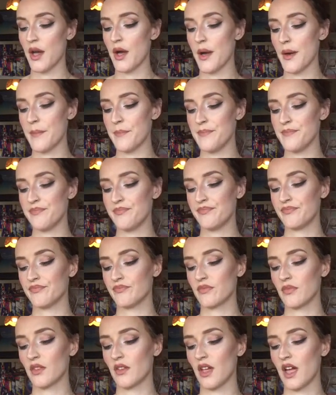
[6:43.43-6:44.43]
um,
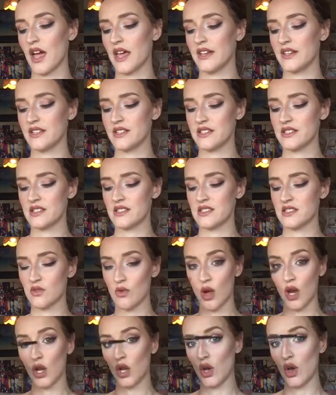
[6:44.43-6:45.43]
and this is
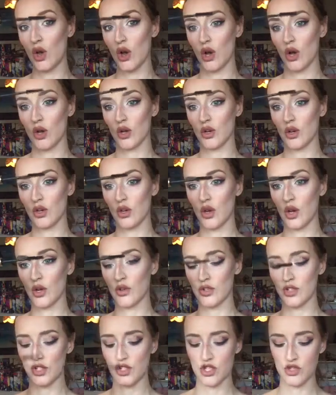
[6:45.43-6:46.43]
quite long, longer
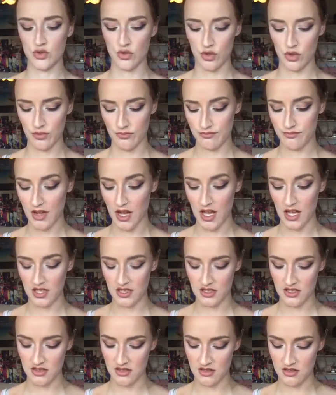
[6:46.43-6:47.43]
than usual
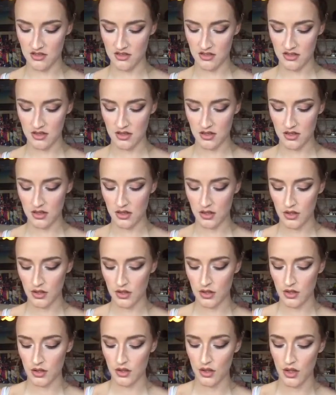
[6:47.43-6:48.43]
but
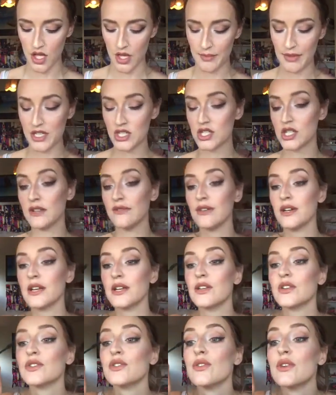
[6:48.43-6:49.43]
I'm actually
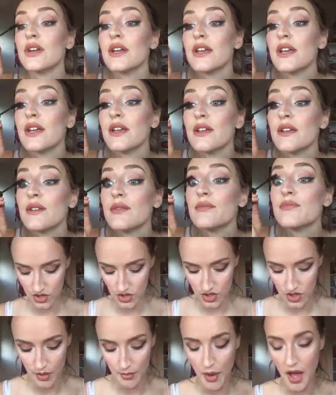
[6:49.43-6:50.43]
really enjoying it.
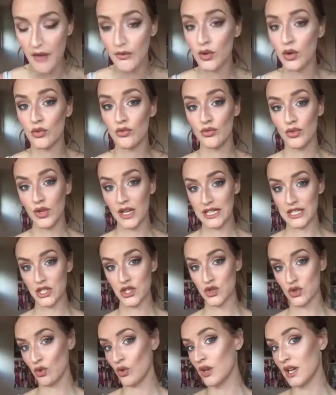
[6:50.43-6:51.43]
Just, um, I've got really
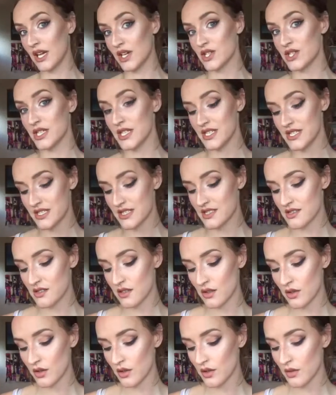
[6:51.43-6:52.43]
short lashes
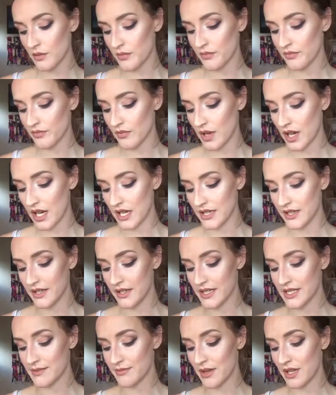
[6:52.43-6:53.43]
and
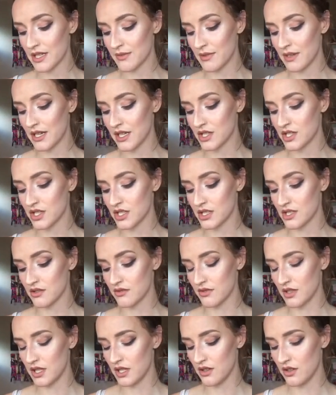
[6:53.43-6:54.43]
this makes my lashes
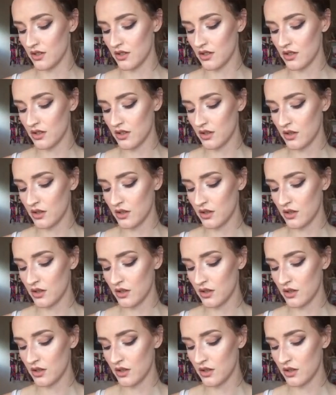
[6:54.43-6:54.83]
look really long.